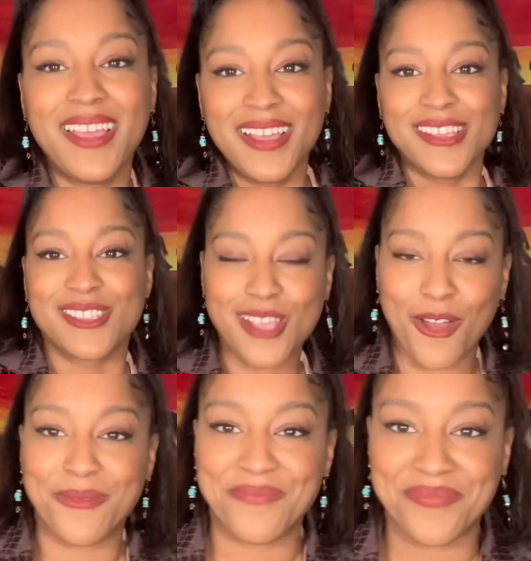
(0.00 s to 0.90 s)

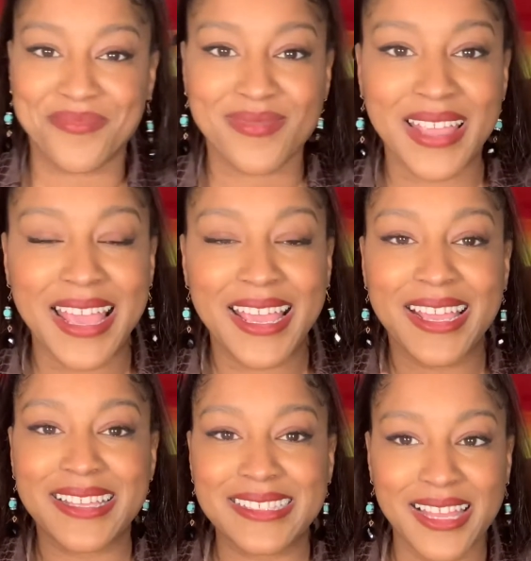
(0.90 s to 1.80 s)
So
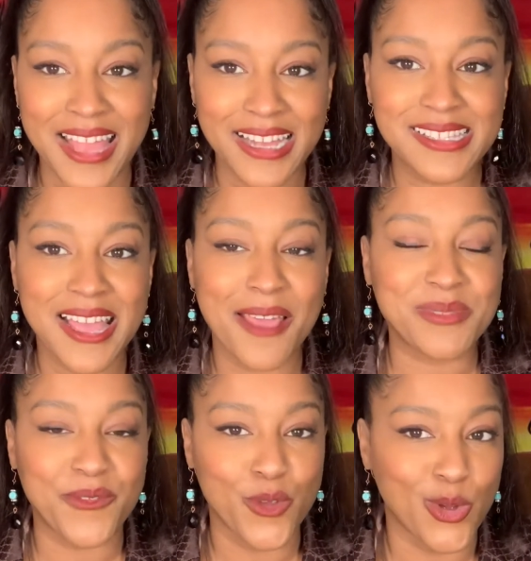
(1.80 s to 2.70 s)
a lot of times,
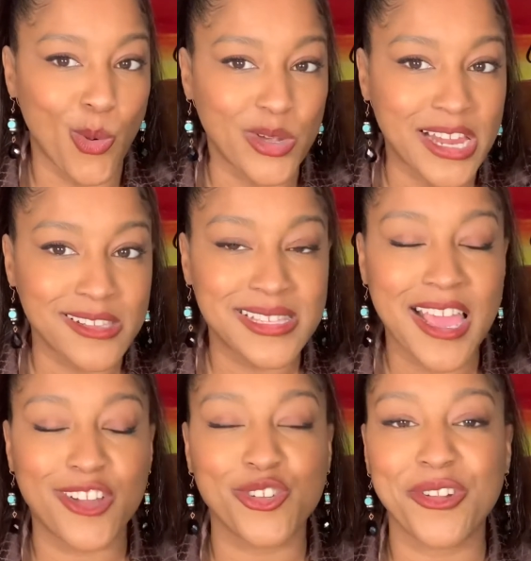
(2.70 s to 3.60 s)
if you're going out of
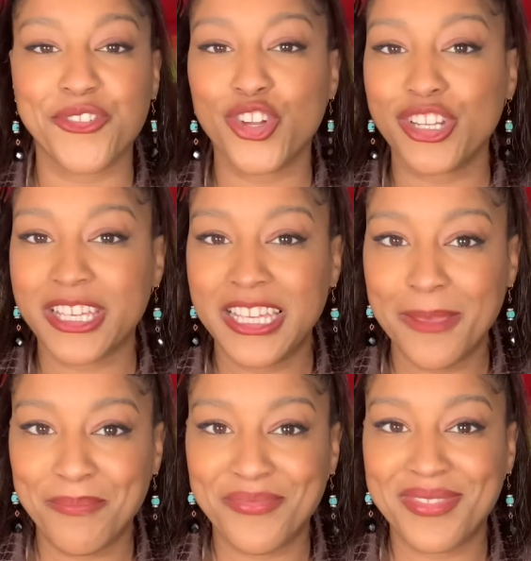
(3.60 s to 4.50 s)
town or if you're going to
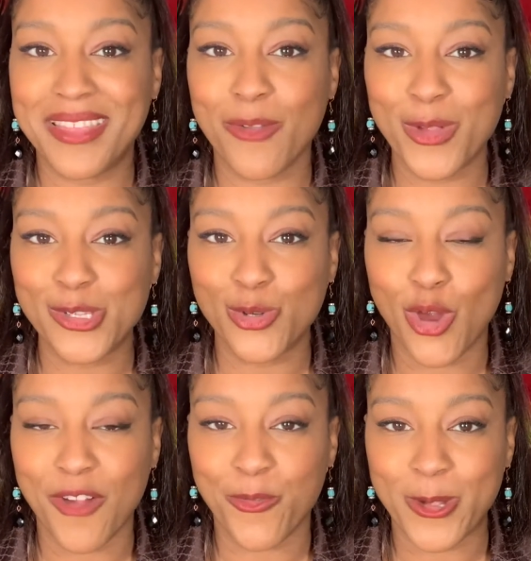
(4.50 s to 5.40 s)
keep the rental
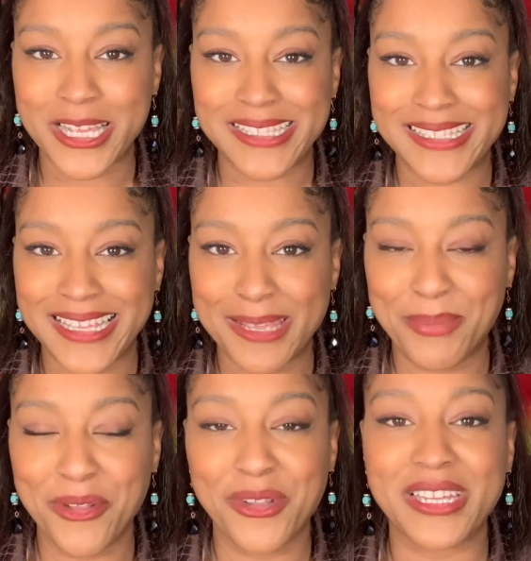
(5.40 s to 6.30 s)
car for an extended
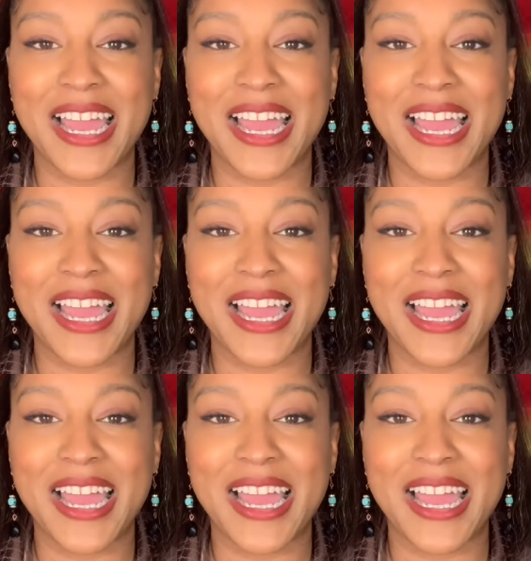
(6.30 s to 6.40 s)
period,